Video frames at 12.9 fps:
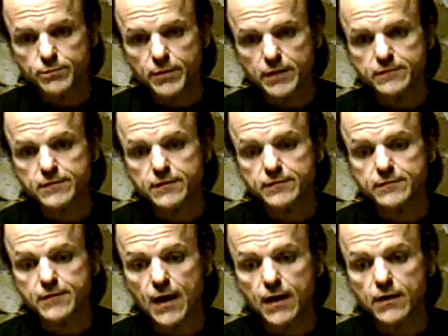has
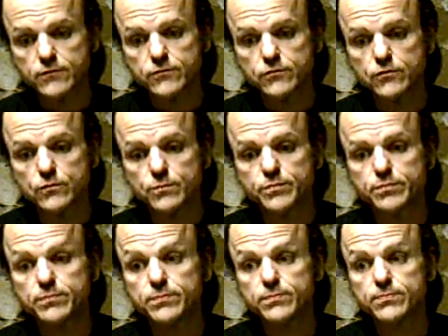expressed the desire
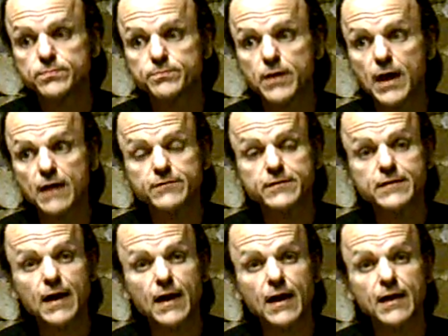to
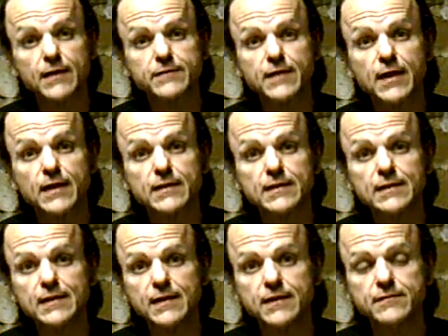privatize
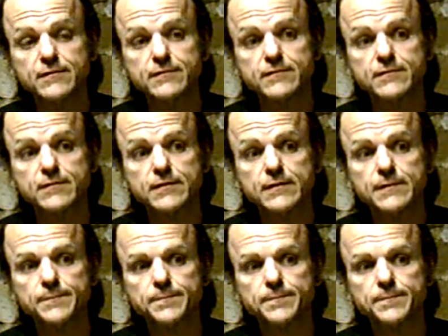at least